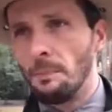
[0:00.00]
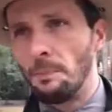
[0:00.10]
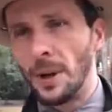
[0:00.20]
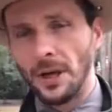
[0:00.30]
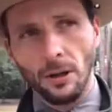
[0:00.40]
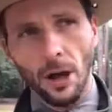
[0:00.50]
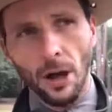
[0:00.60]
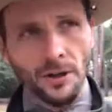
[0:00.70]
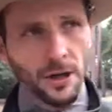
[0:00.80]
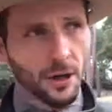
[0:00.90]
But
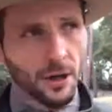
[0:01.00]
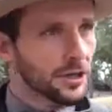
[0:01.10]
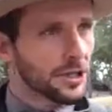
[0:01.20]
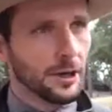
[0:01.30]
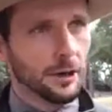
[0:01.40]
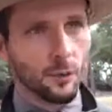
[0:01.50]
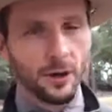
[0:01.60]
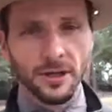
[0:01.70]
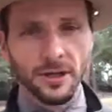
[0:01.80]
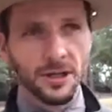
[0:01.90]
along the coast here,
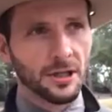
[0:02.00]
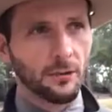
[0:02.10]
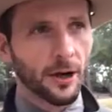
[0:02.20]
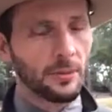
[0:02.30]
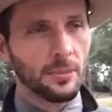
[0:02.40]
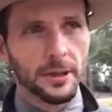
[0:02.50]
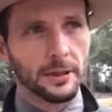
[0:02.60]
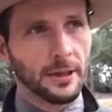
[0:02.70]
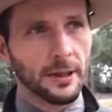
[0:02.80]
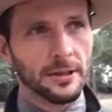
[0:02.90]
where it's just
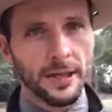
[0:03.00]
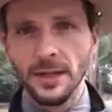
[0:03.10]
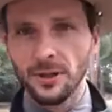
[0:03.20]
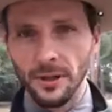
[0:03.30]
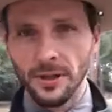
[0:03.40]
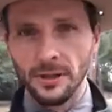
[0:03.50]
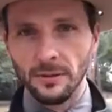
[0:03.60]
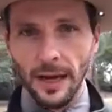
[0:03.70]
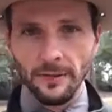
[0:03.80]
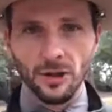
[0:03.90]
incredibly dangerous
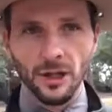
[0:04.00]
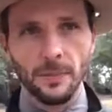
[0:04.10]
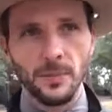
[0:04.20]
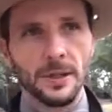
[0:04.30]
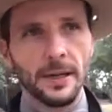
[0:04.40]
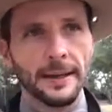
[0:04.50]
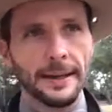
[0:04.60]
to have ships,